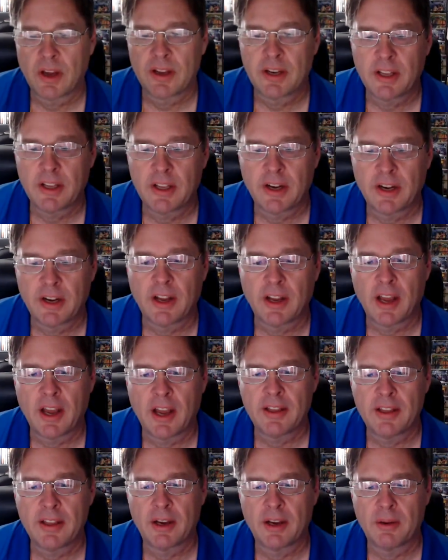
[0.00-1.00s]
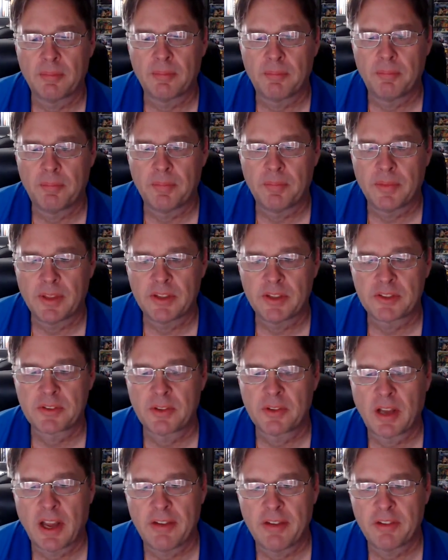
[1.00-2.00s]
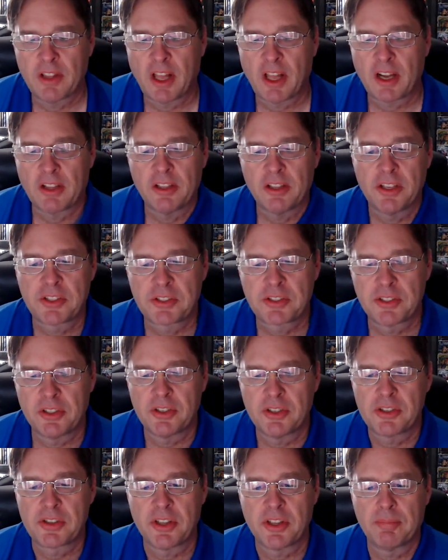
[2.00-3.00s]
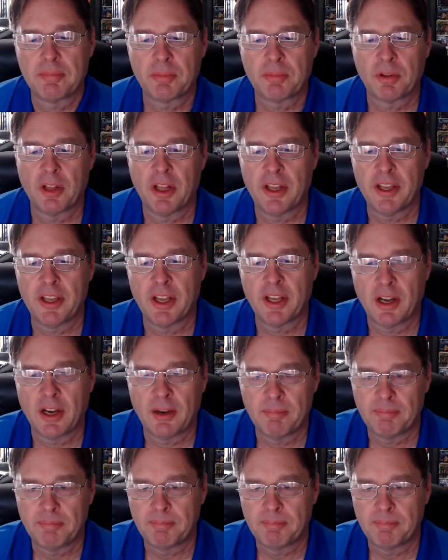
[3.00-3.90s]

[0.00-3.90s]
and I have a lot of listeners that play All